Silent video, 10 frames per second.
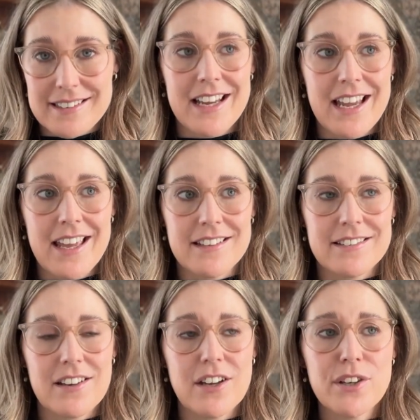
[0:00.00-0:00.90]
Again,
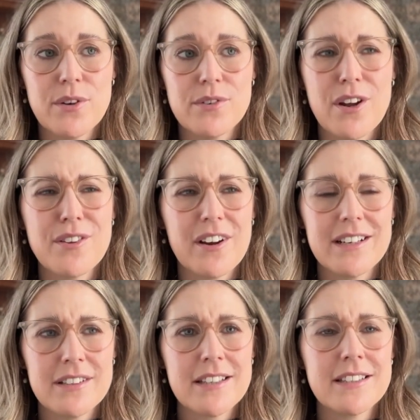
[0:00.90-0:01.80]
I don't know that
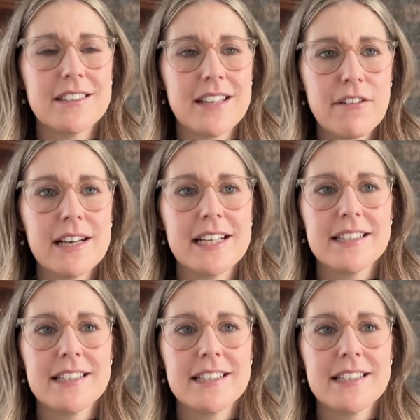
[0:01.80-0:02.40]
I'd necessarily